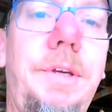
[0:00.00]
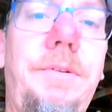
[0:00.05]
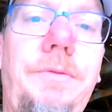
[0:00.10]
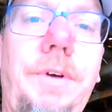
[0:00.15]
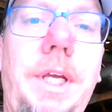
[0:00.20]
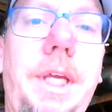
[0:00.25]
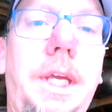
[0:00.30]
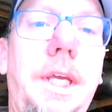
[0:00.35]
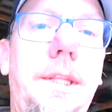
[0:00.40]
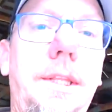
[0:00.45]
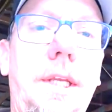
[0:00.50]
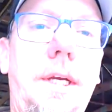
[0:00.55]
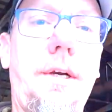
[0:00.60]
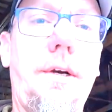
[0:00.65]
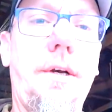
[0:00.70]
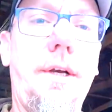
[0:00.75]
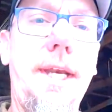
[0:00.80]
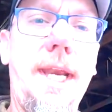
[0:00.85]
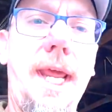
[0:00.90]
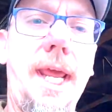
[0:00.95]
see if I can get
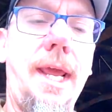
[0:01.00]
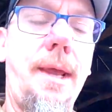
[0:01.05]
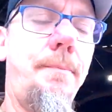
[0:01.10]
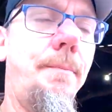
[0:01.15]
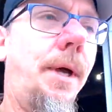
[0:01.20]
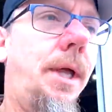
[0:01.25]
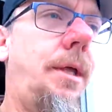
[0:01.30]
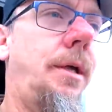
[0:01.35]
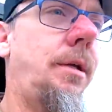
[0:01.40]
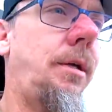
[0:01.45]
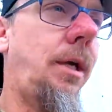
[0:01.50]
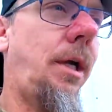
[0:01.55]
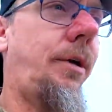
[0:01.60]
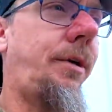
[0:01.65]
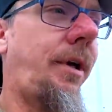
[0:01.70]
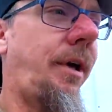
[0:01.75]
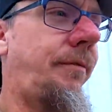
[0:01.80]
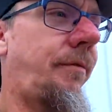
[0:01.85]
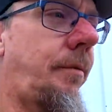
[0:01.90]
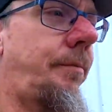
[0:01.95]
their name.
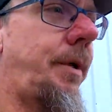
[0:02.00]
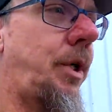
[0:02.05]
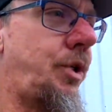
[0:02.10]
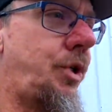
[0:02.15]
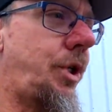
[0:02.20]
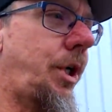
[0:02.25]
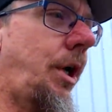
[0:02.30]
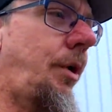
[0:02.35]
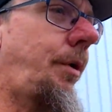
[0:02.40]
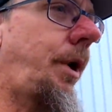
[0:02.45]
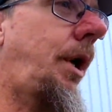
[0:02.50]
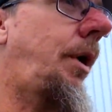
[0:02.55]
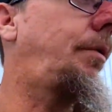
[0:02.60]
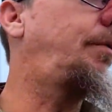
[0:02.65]
I'll give them a shout